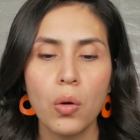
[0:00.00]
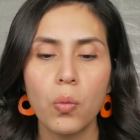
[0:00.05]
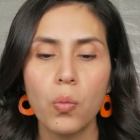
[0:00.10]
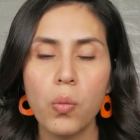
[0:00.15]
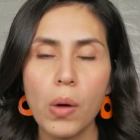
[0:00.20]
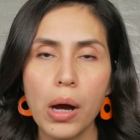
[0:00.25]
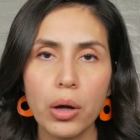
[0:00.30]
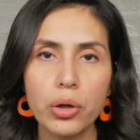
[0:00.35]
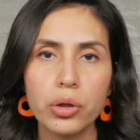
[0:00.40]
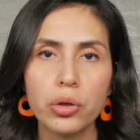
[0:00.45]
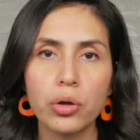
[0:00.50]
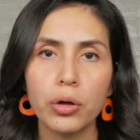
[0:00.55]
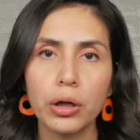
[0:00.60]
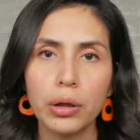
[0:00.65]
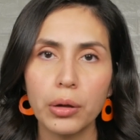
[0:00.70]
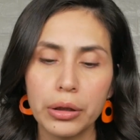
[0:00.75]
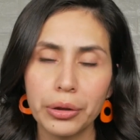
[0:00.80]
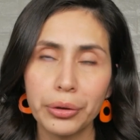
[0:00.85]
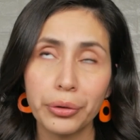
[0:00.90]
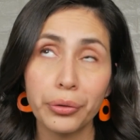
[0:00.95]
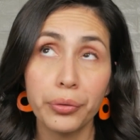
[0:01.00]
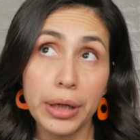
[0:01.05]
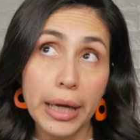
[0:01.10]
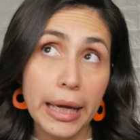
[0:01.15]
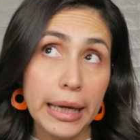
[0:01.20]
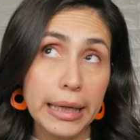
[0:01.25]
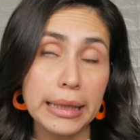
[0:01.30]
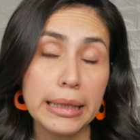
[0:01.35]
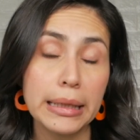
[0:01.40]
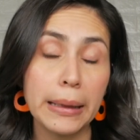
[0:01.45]
While you're
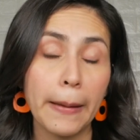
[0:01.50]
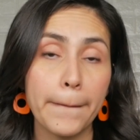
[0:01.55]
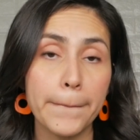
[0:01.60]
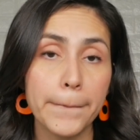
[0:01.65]
creating